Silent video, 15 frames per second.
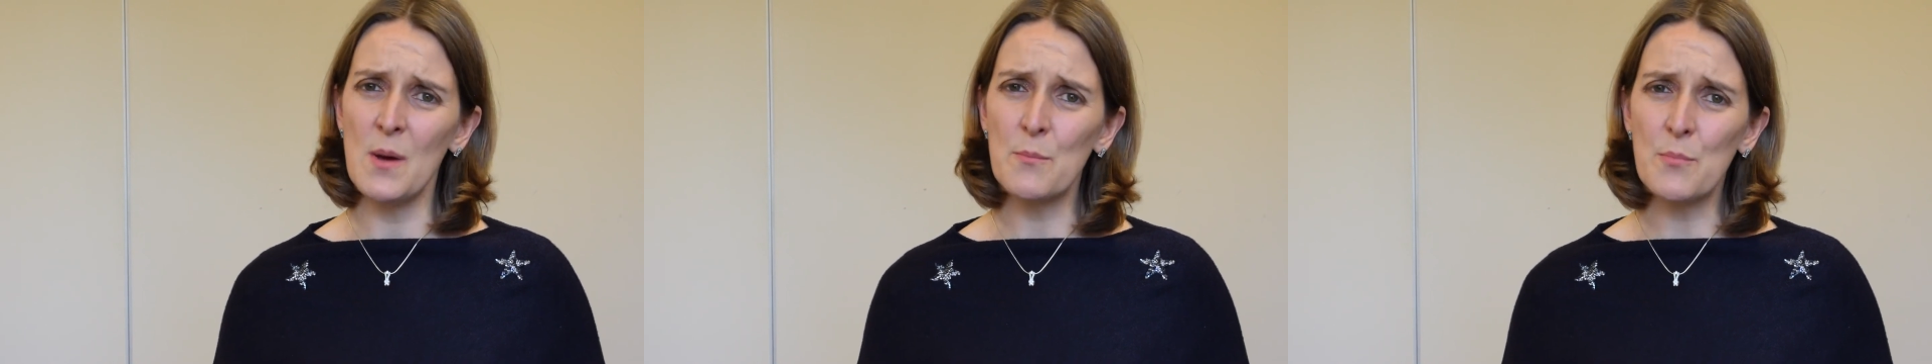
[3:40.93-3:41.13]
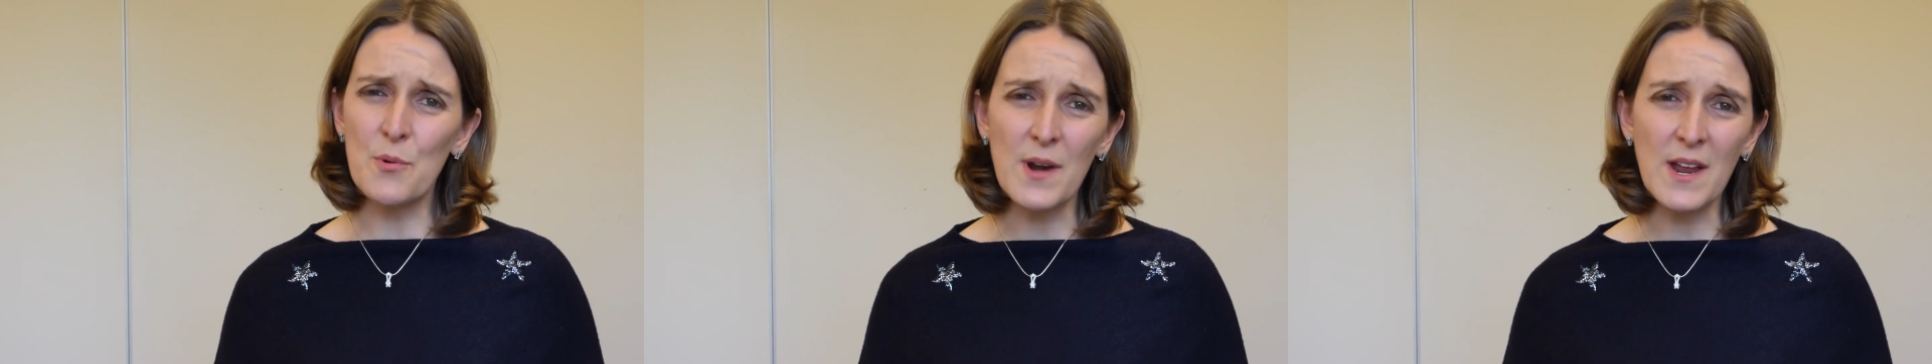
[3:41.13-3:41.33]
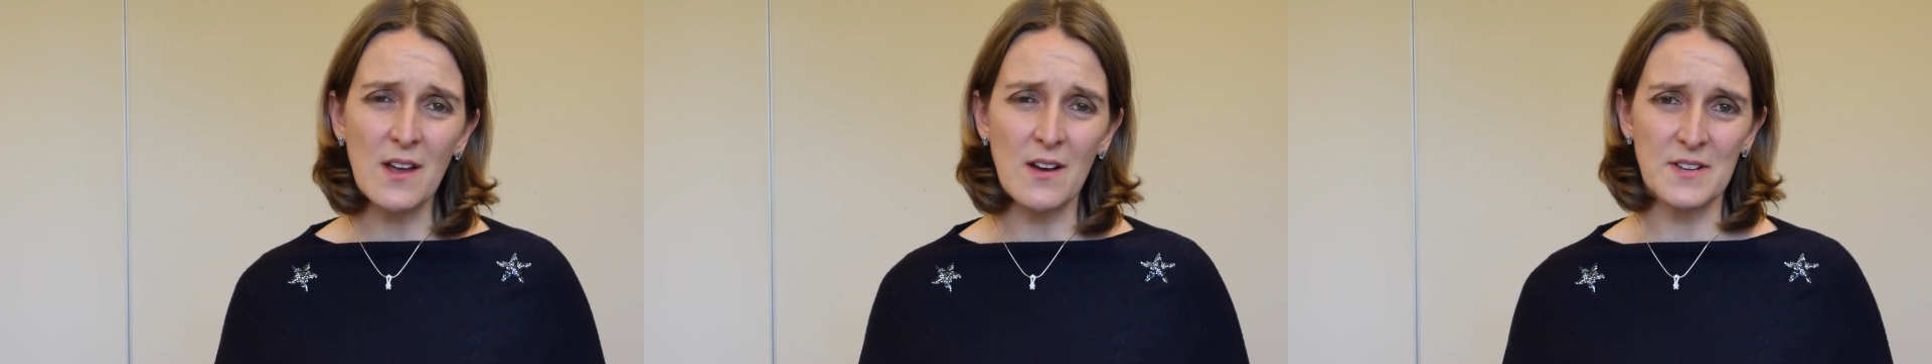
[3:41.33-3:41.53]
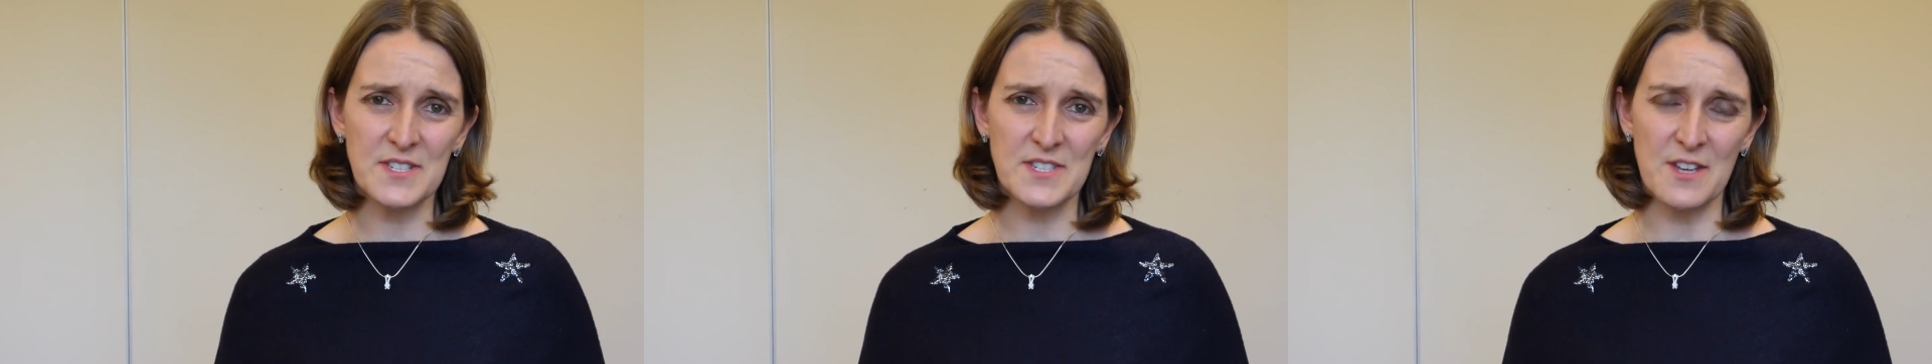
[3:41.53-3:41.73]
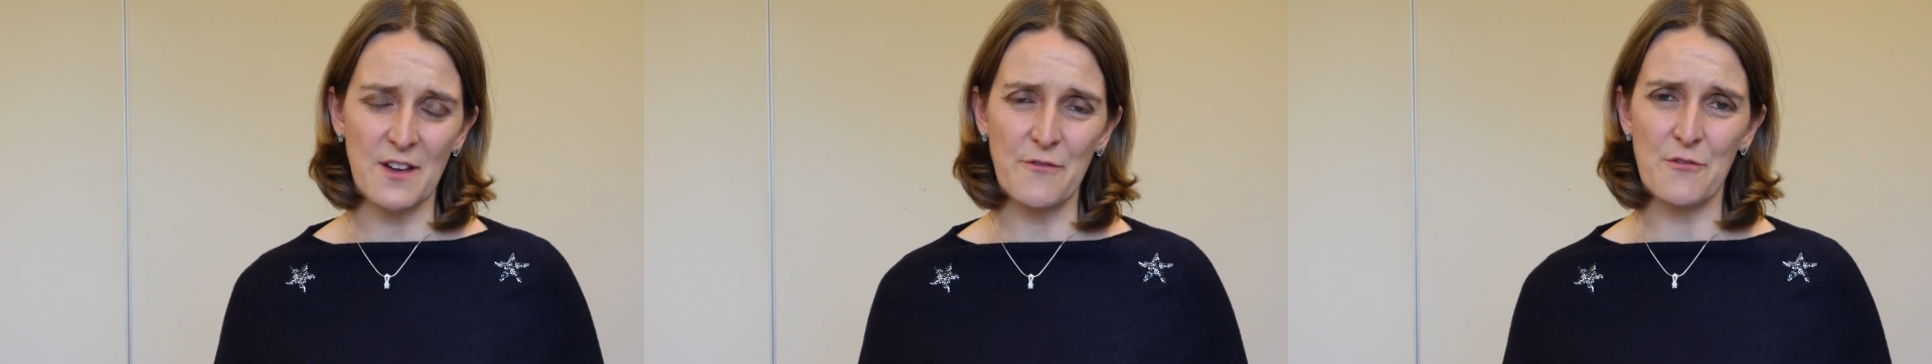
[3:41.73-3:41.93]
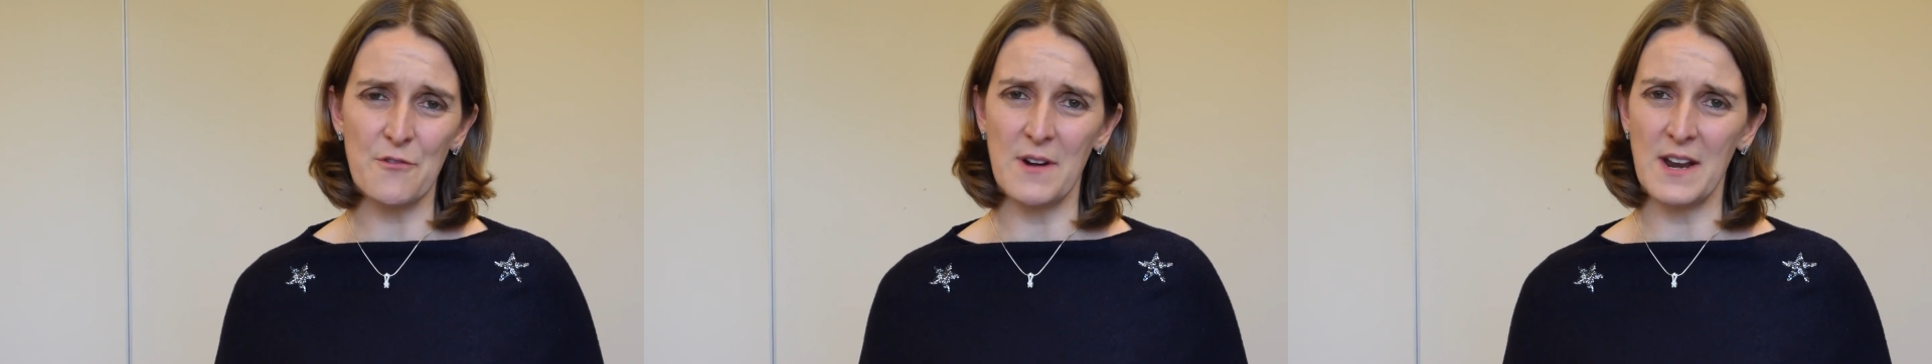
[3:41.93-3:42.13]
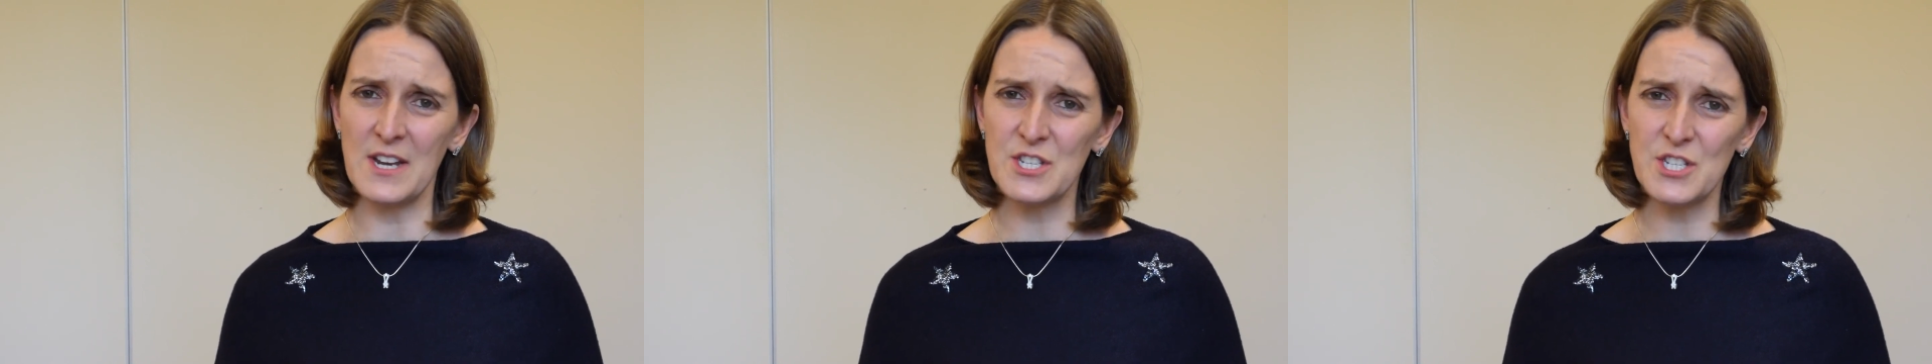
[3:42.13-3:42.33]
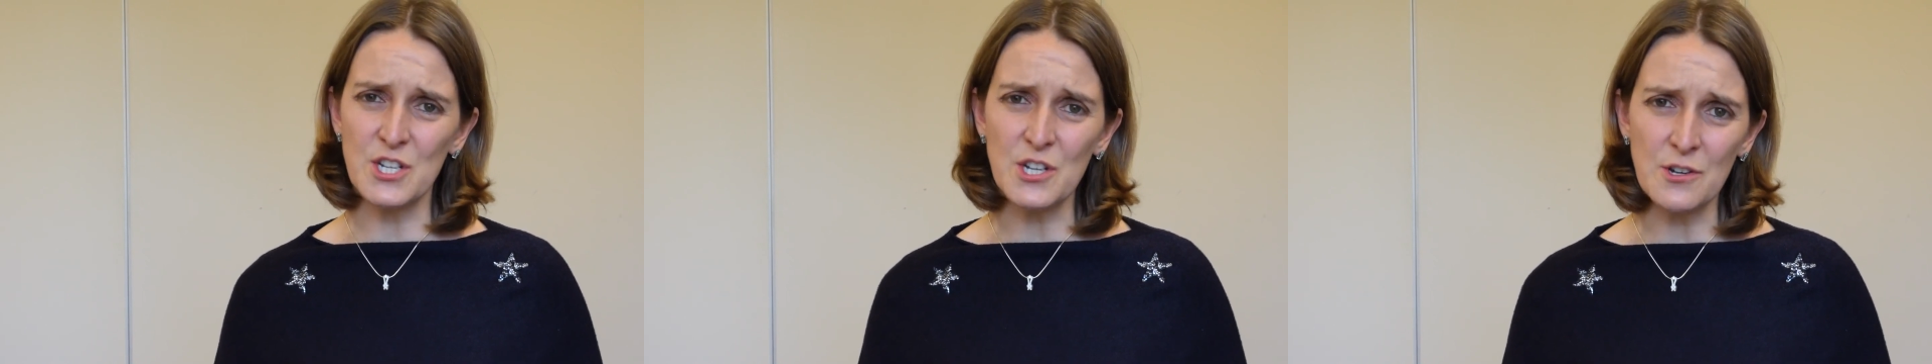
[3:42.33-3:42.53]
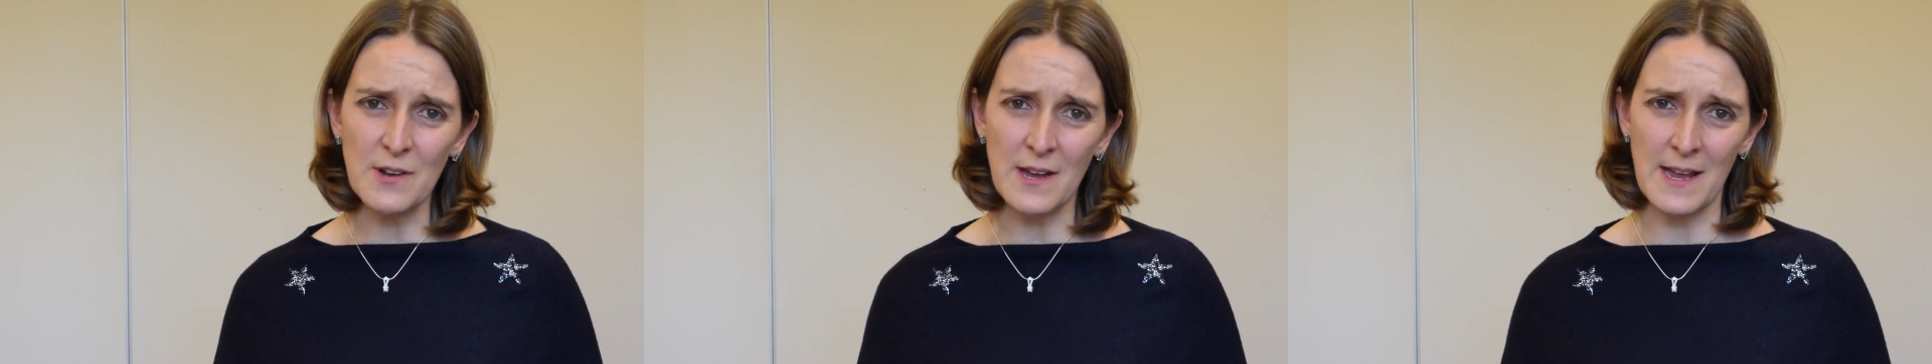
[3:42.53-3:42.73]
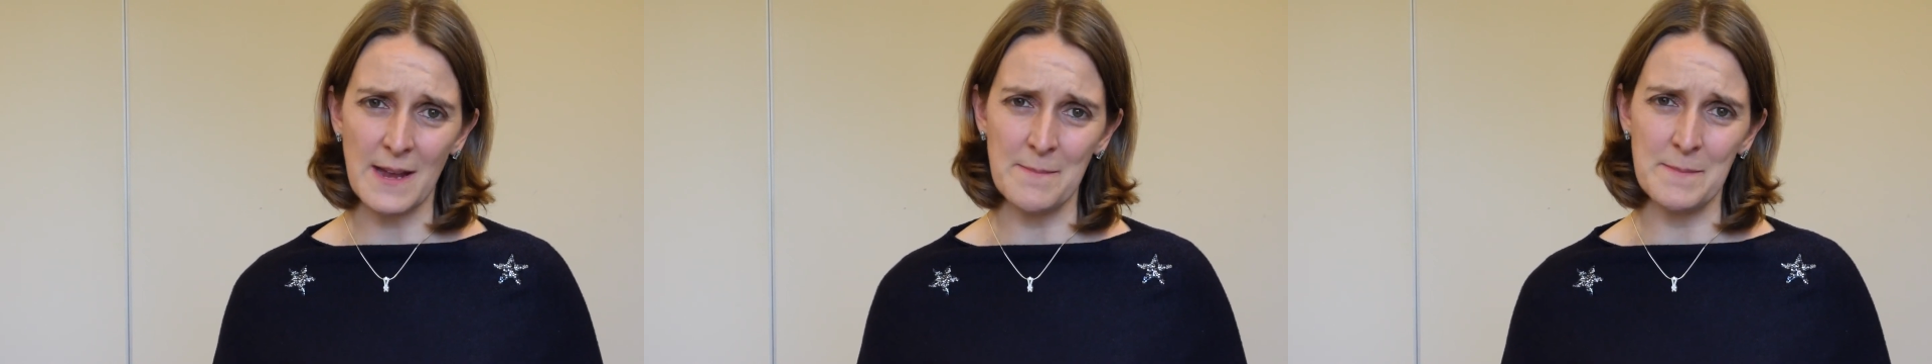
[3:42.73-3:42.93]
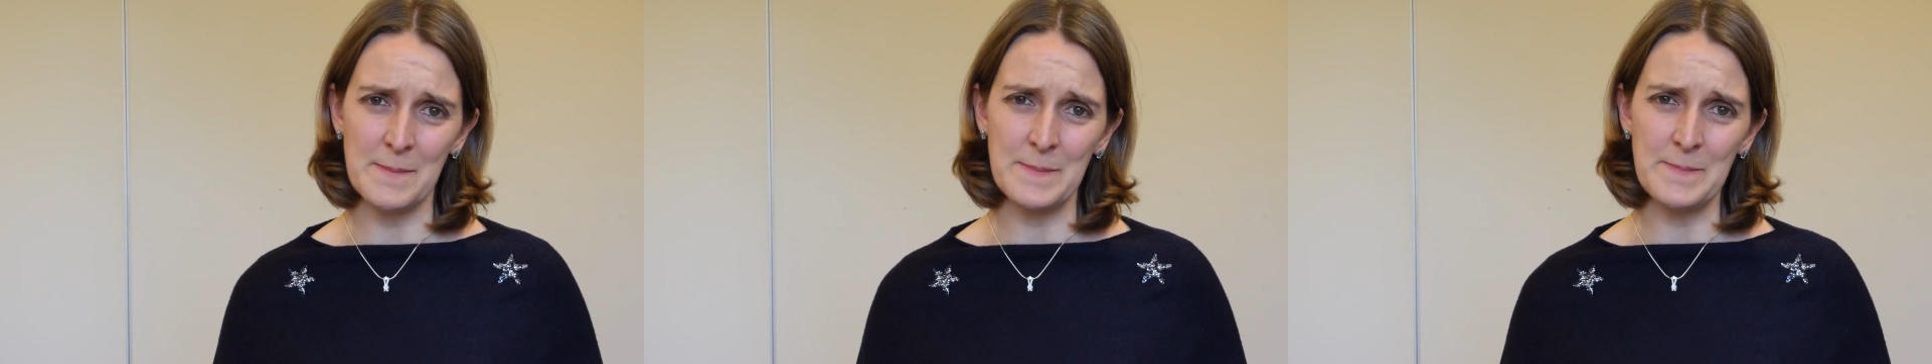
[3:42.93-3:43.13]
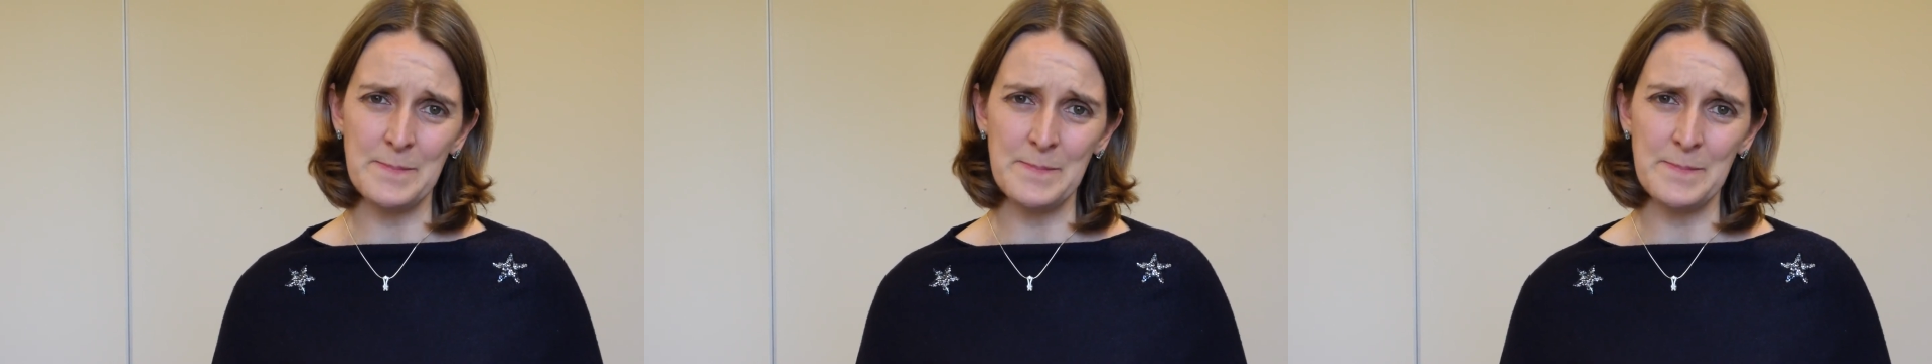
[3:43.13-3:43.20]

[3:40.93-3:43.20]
bring our suffering to him.